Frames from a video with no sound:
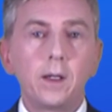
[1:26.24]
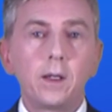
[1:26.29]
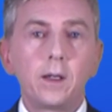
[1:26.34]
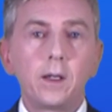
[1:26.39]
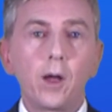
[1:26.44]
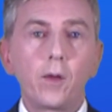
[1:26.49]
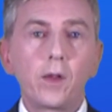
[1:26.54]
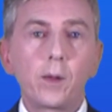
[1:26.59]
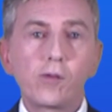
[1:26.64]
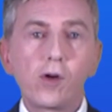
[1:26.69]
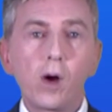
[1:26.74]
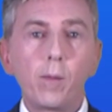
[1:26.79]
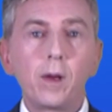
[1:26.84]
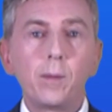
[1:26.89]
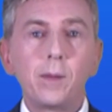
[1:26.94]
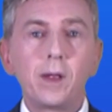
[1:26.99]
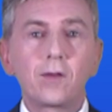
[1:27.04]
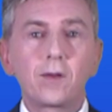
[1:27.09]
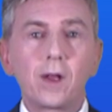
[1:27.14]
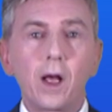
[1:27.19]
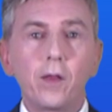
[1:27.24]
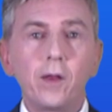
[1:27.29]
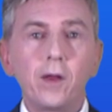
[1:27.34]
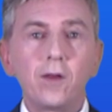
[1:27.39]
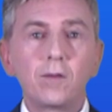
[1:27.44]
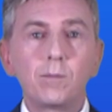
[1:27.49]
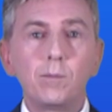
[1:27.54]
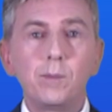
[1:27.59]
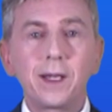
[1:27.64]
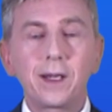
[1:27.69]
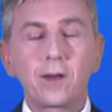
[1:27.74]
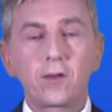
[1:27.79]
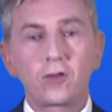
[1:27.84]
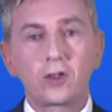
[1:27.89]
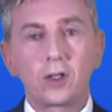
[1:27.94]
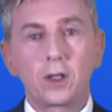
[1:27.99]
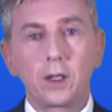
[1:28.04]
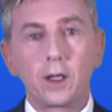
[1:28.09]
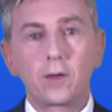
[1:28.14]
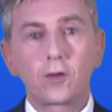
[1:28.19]
Now, the problem is that this
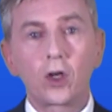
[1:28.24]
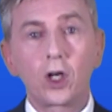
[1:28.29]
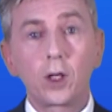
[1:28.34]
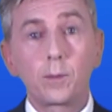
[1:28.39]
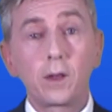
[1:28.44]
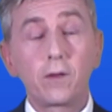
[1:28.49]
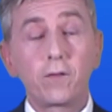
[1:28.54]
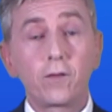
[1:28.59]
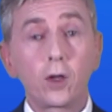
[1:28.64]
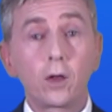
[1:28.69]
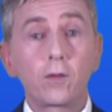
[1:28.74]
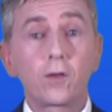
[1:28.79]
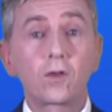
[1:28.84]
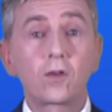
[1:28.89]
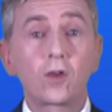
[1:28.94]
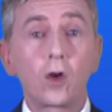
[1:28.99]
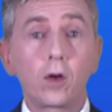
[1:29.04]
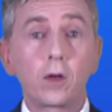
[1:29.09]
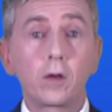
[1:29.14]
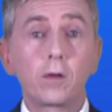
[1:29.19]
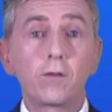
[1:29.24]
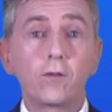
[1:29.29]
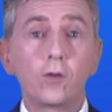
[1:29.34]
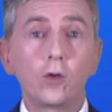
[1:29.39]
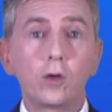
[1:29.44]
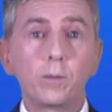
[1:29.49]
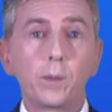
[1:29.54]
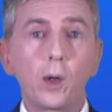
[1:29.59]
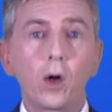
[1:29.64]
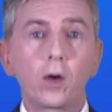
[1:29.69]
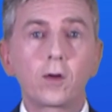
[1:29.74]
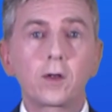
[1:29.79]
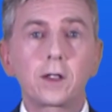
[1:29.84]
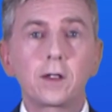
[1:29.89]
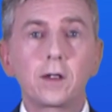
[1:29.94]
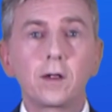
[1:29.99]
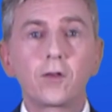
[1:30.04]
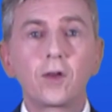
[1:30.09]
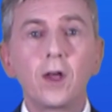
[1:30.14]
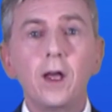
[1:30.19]
mixture is going to be full of solid food
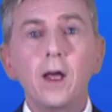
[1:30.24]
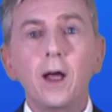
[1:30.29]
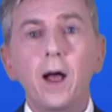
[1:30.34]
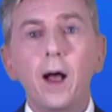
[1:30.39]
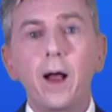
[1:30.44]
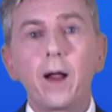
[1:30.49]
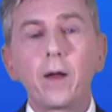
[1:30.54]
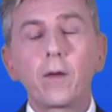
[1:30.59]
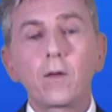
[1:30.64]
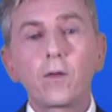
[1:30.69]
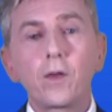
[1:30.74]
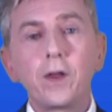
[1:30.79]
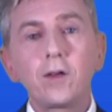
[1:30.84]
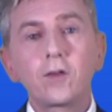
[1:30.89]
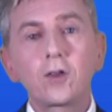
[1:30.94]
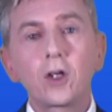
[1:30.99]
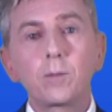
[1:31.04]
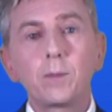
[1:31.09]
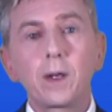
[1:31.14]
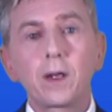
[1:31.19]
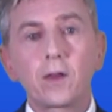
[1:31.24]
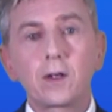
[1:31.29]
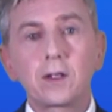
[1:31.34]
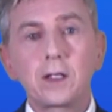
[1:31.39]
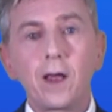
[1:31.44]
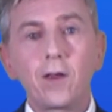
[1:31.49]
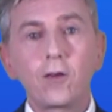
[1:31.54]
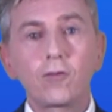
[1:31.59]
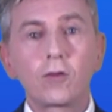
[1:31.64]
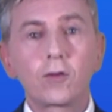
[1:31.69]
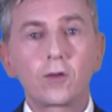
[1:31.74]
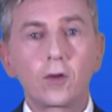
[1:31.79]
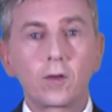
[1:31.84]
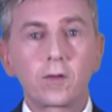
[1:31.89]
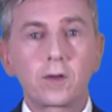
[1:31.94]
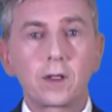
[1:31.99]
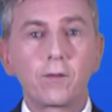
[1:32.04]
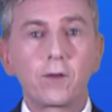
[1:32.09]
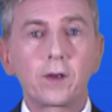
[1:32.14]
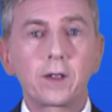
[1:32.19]
particles, and these could make the test results
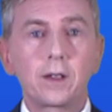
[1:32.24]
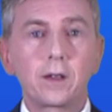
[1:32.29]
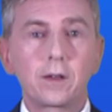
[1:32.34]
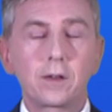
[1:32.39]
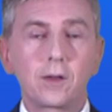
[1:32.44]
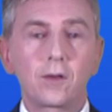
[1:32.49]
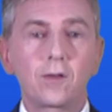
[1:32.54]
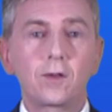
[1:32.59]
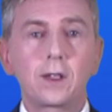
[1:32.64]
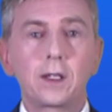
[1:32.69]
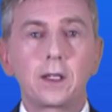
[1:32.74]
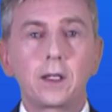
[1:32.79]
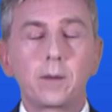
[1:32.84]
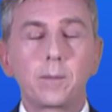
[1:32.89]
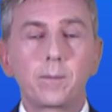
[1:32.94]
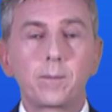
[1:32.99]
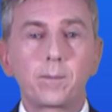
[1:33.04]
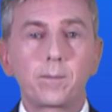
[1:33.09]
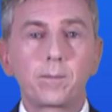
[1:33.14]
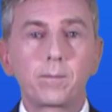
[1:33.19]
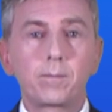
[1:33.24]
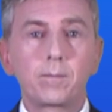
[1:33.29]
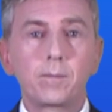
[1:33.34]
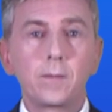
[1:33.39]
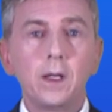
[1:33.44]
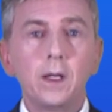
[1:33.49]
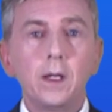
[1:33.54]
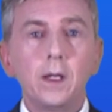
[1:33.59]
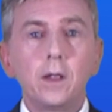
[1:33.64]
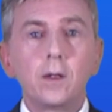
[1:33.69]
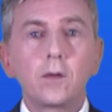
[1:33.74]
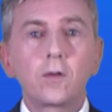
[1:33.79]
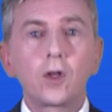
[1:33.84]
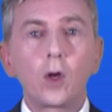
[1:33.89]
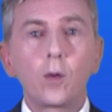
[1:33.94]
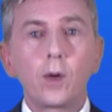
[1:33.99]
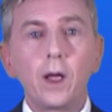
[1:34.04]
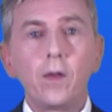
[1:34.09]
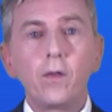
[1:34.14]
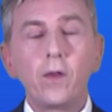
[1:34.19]
difficult to see.
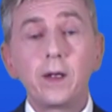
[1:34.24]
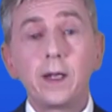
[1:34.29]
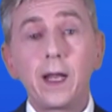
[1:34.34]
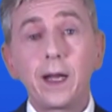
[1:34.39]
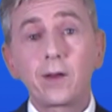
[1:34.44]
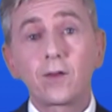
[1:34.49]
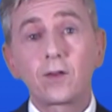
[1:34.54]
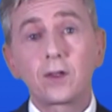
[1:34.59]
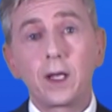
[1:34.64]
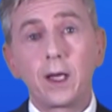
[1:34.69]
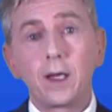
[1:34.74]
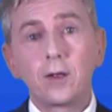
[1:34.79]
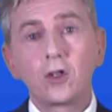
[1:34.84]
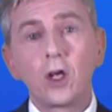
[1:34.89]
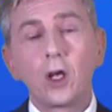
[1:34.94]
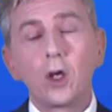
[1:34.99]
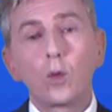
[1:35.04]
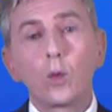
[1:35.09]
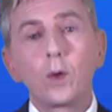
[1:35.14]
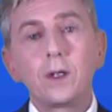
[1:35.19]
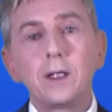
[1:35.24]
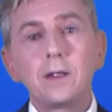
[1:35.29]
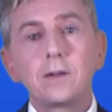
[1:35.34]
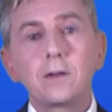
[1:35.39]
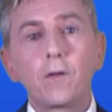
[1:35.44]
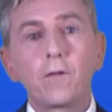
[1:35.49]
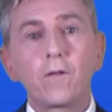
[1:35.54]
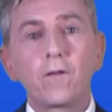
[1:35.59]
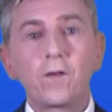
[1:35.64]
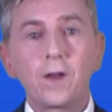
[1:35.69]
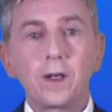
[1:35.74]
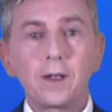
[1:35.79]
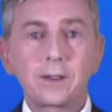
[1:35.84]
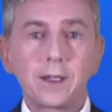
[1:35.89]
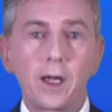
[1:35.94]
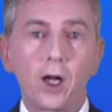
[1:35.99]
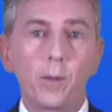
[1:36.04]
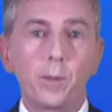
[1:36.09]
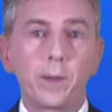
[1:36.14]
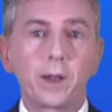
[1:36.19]
So in the next stage, we need to
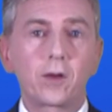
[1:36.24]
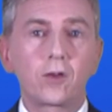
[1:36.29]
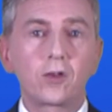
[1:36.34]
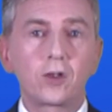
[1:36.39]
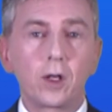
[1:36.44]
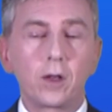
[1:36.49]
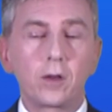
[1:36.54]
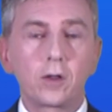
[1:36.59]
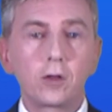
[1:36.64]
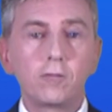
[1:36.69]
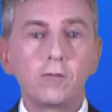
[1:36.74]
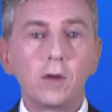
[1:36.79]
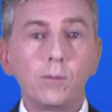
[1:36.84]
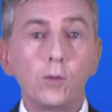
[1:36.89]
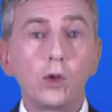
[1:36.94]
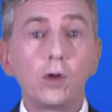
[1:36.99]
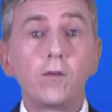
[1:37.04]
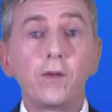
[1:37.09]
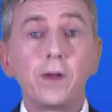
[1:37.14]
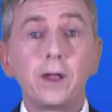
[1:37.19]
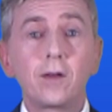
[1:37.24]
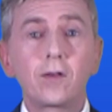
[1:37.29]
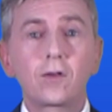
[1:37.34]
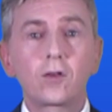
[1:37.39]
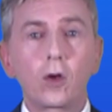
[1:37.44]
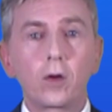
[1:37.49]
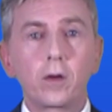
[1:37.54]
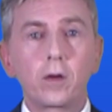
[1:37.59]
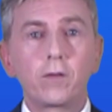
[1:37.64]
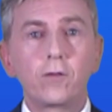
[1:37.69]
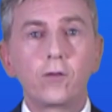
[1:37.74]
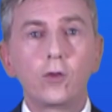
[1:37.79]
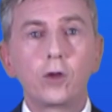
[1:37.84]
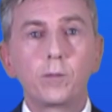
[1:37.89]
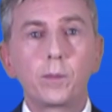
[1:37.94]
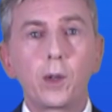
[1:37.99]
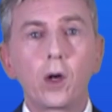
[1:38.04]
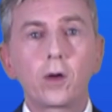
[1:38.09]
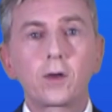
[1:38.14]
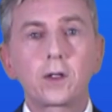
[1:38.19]
filter our mixture to remove these solid
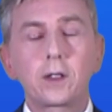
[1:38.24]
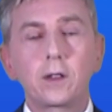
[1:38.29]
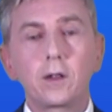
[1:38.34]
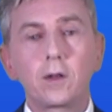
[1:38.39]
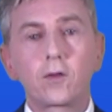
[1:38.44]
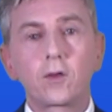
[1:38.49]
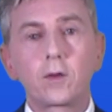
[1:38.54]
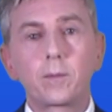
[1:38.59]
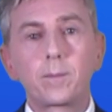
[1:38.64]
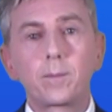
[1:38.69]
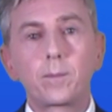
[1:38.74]
food particles.